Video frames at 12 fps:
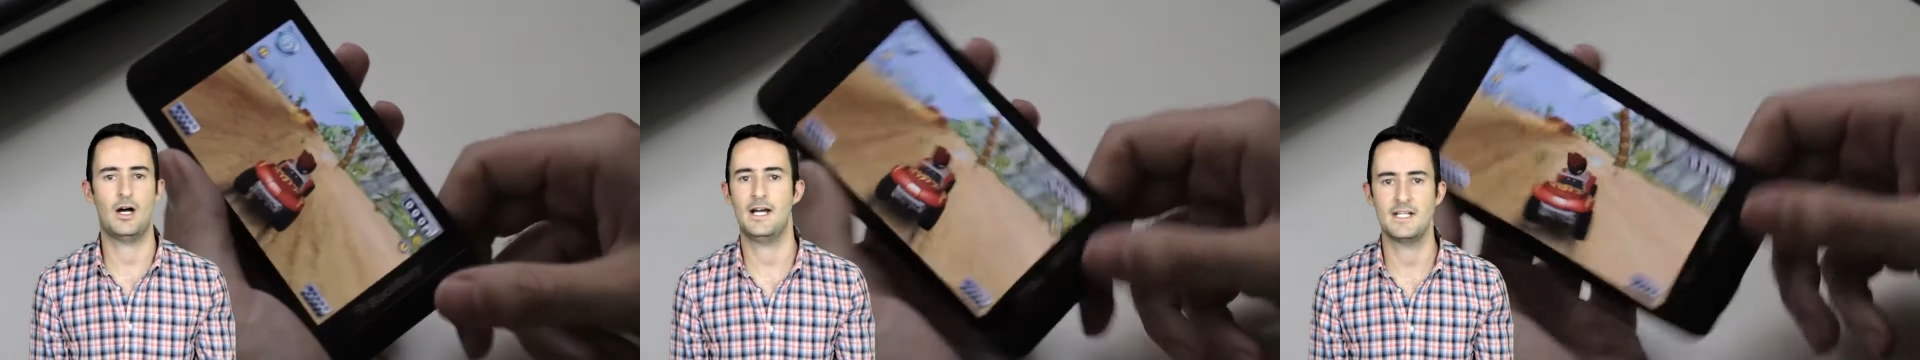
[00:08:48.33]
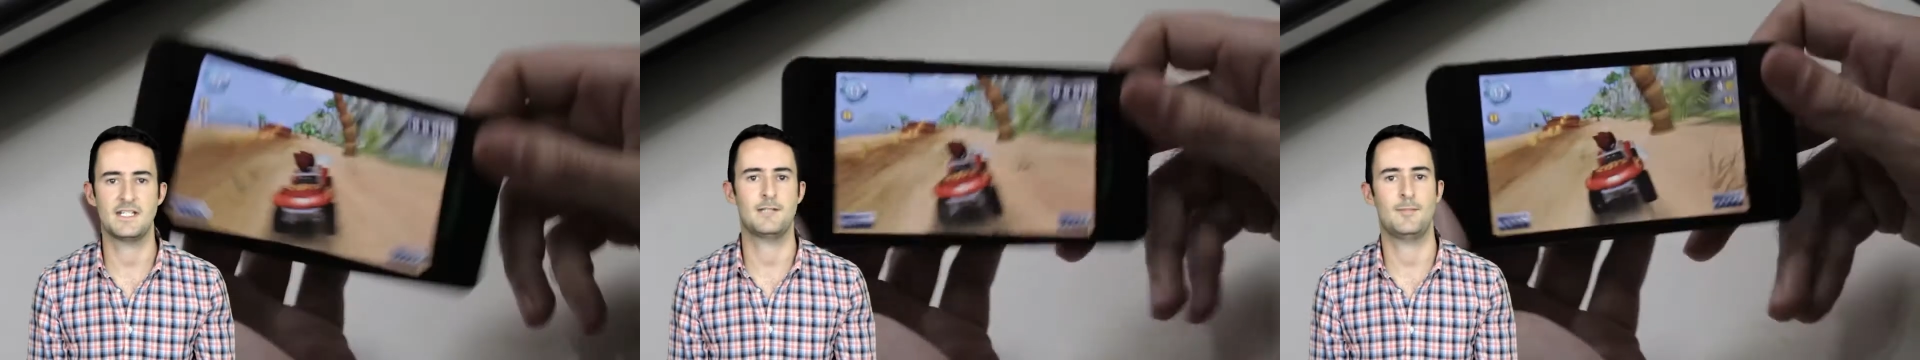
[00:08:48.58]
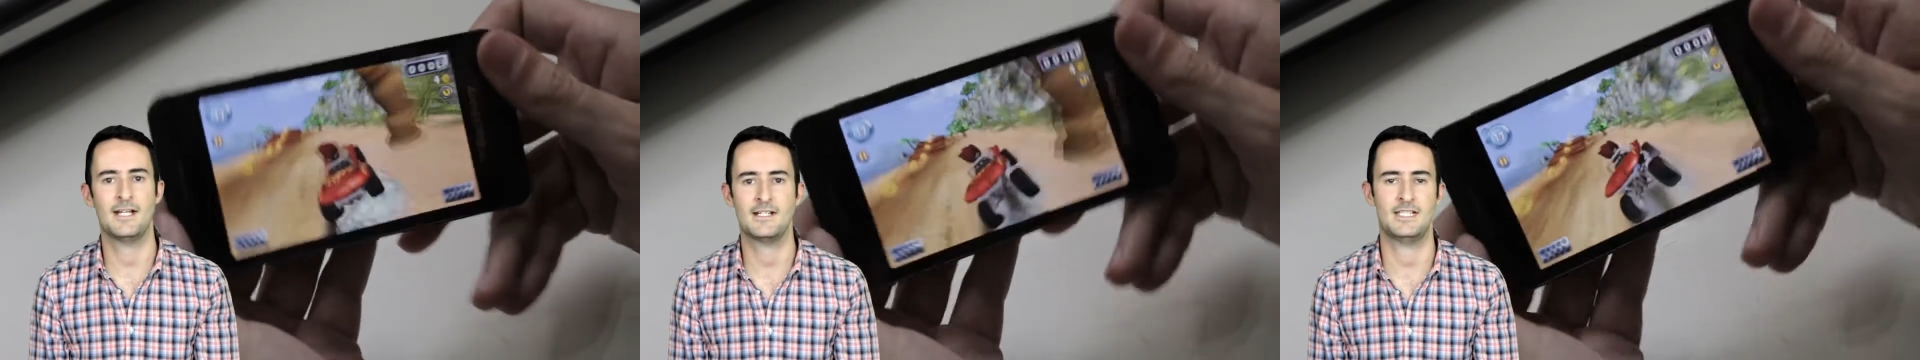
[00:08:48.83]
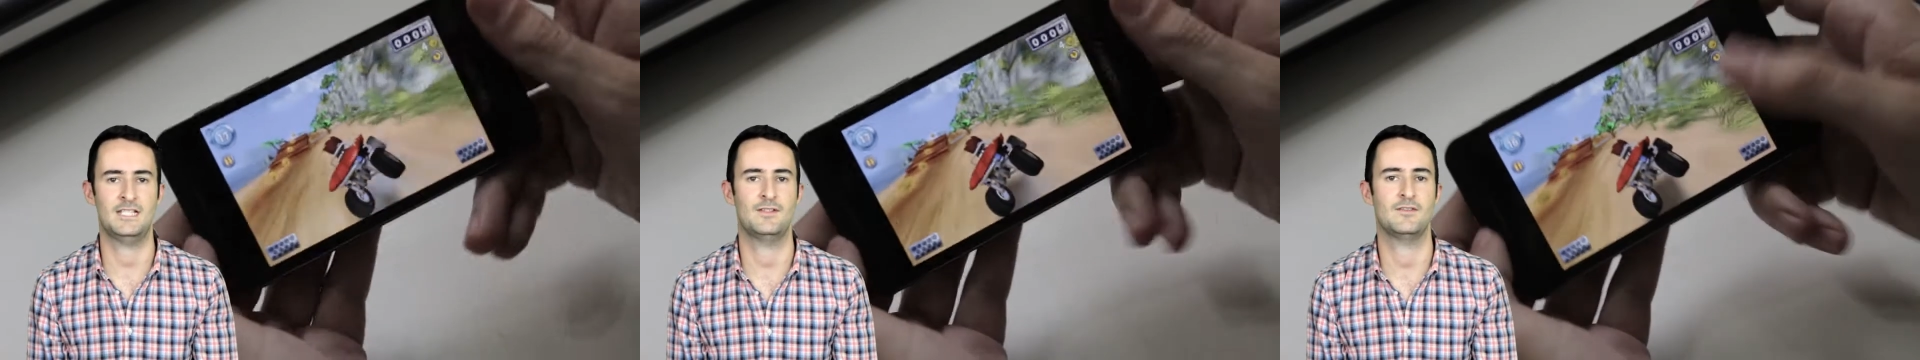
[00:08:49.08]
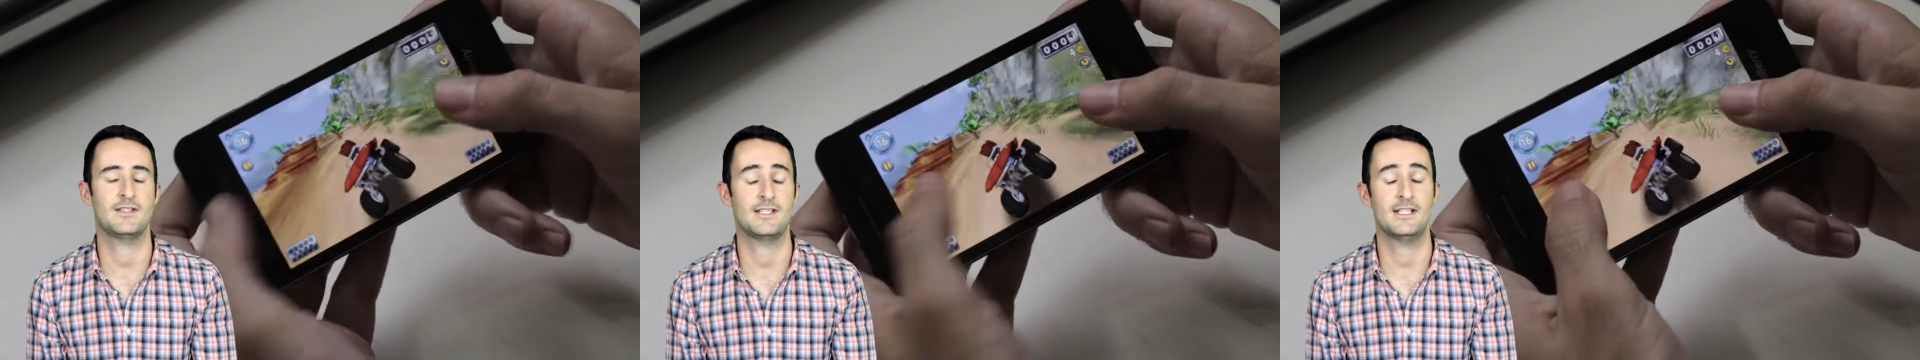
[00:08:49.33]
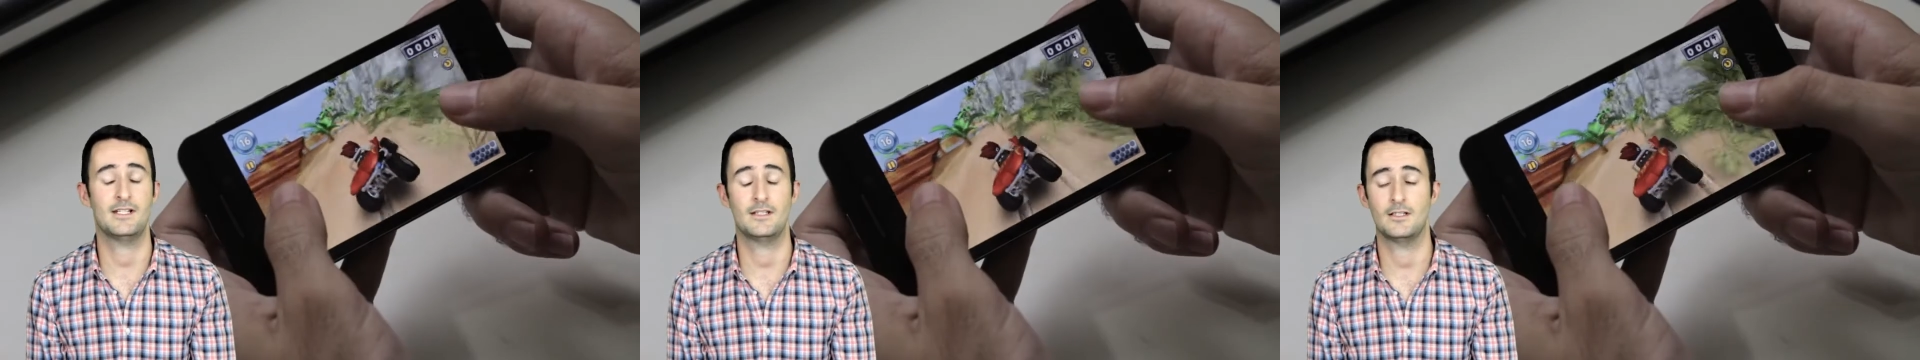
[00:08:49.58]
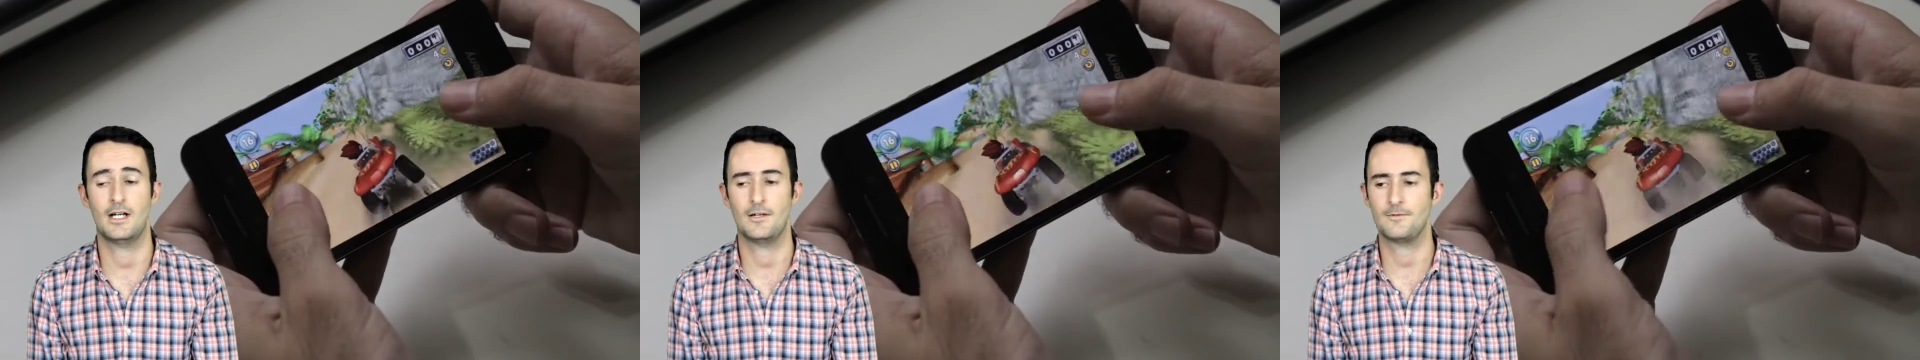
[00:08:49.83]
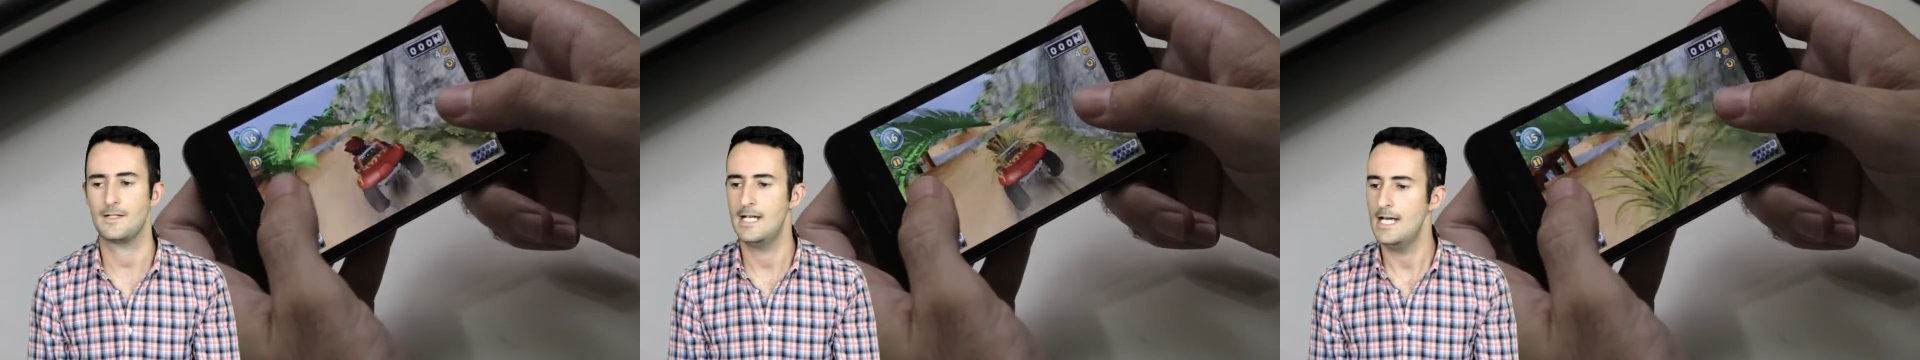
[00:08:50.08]
highest specs that you've ever seen in your
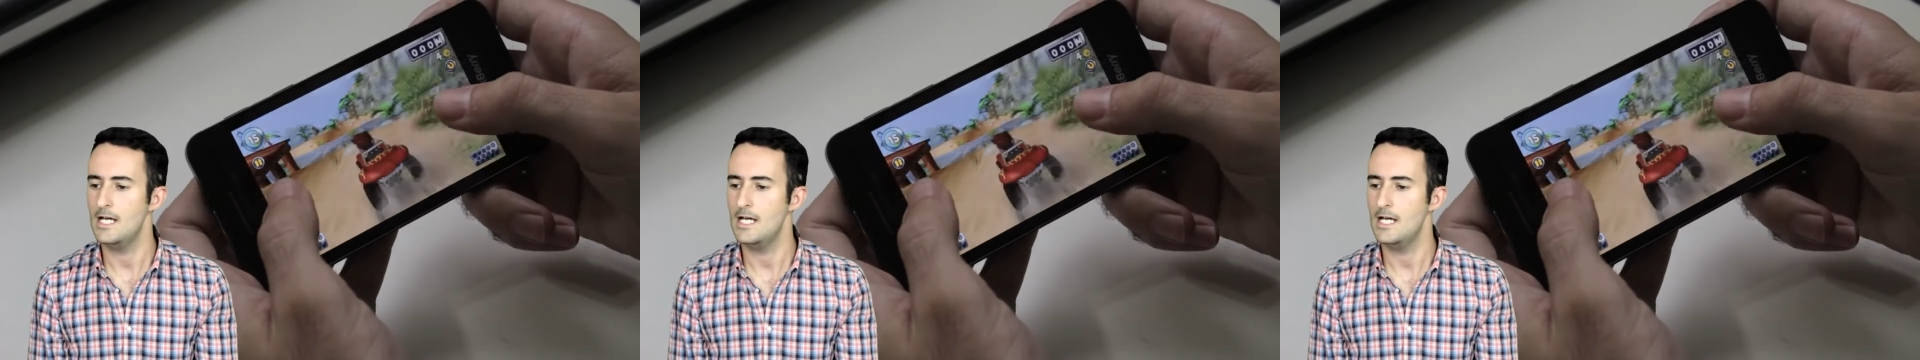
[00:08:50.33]
life.